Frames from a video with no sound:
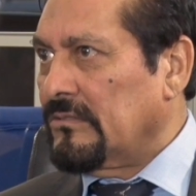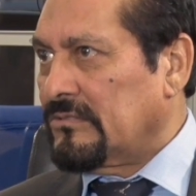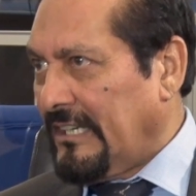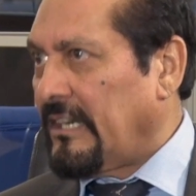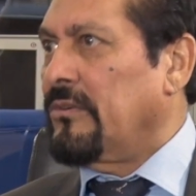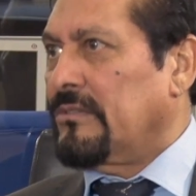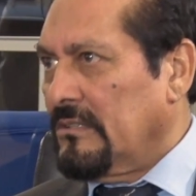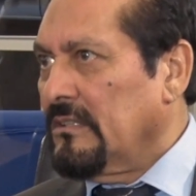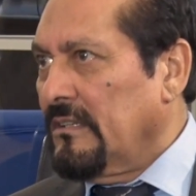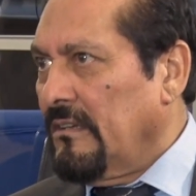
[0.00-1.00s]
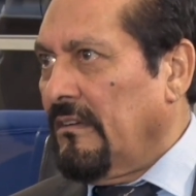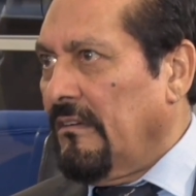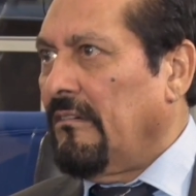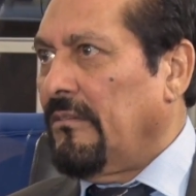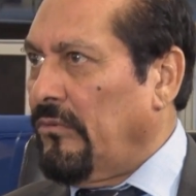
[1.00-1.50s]
set out
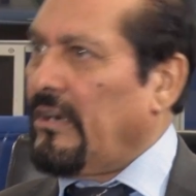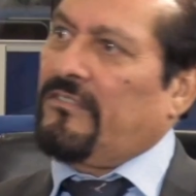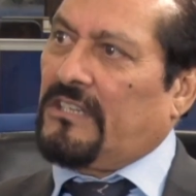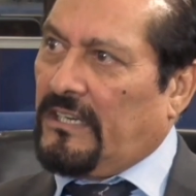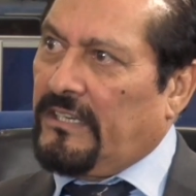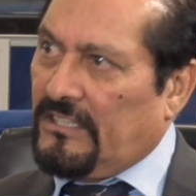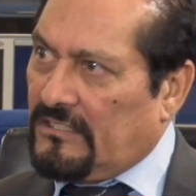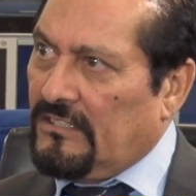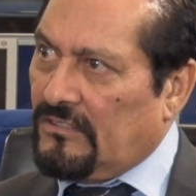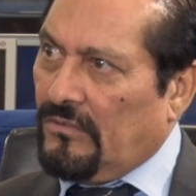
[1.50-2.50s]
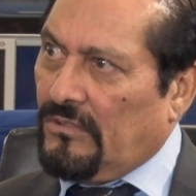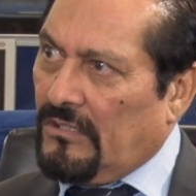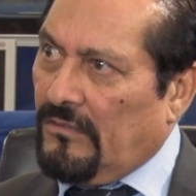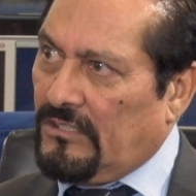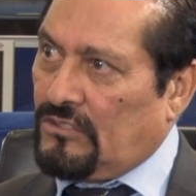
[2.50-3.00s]
whatever conditions you
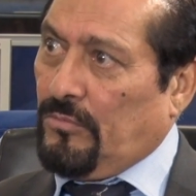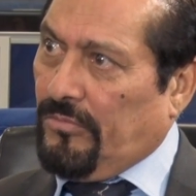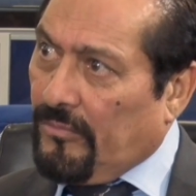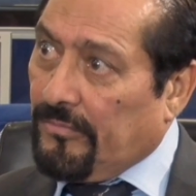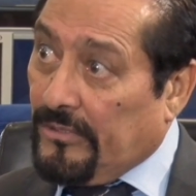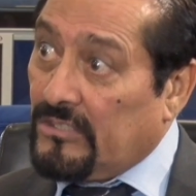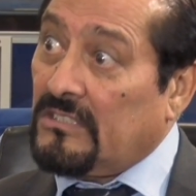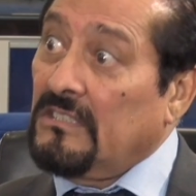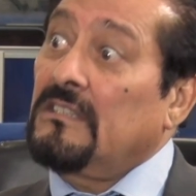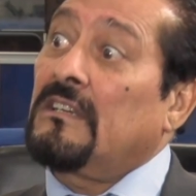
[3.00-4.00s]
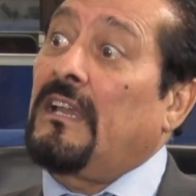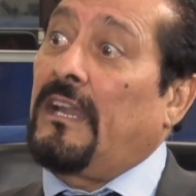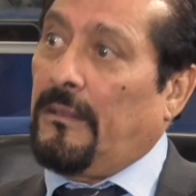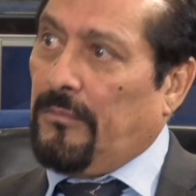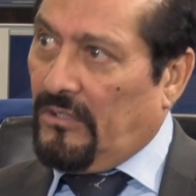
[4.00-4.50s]
wish to put,
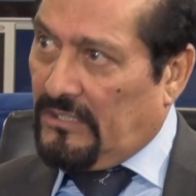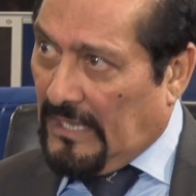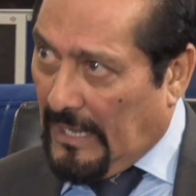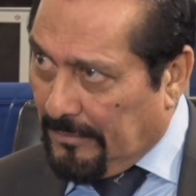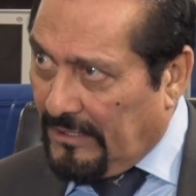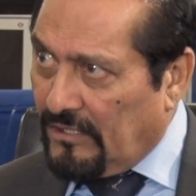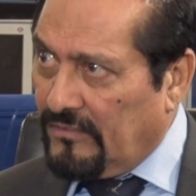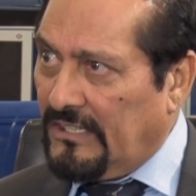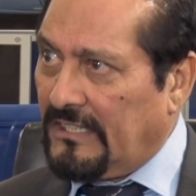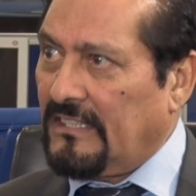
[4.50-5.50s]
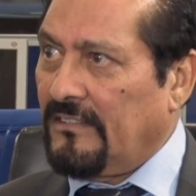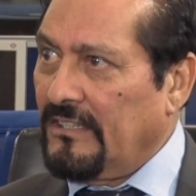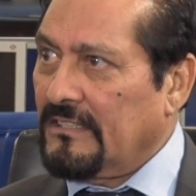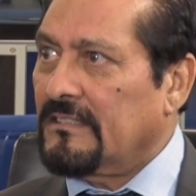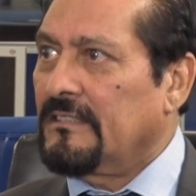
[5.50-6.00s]
and upon the happening of that
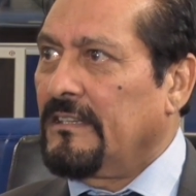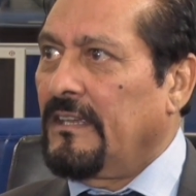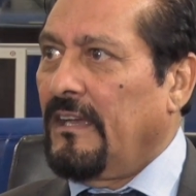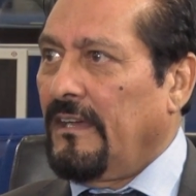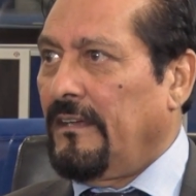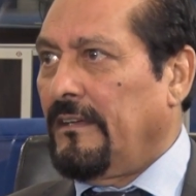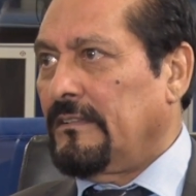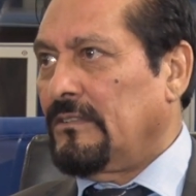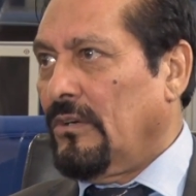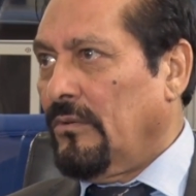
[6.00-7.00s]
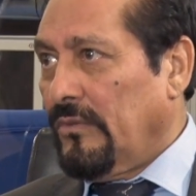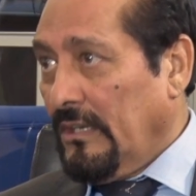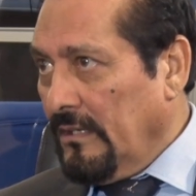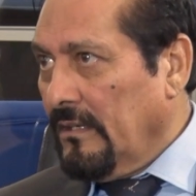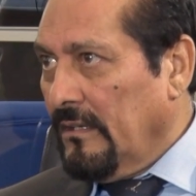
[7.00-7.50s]
event, your
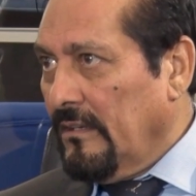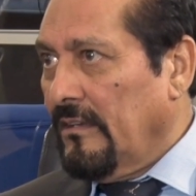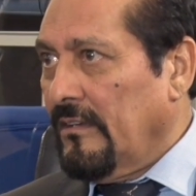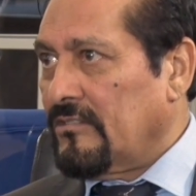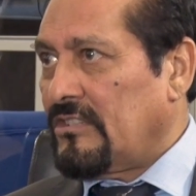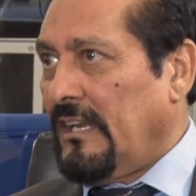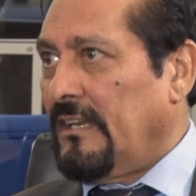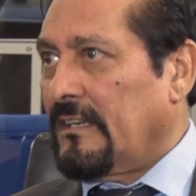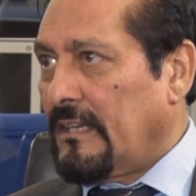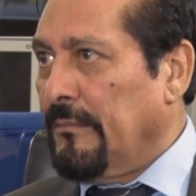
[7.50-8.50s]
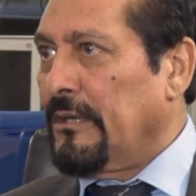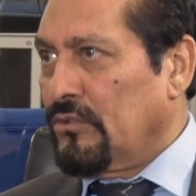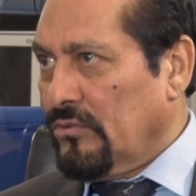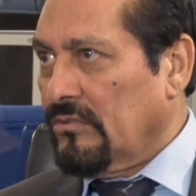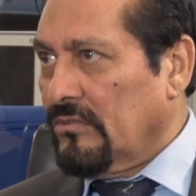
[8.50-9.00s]
will shall come
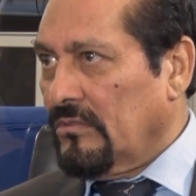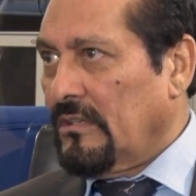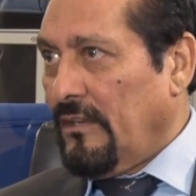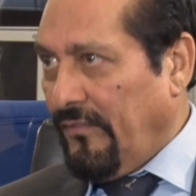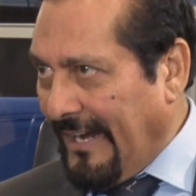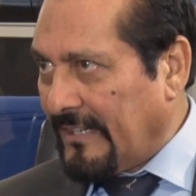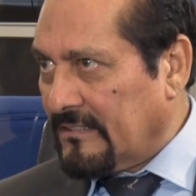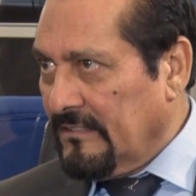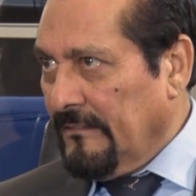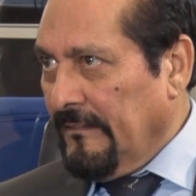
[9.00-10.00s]
into effect.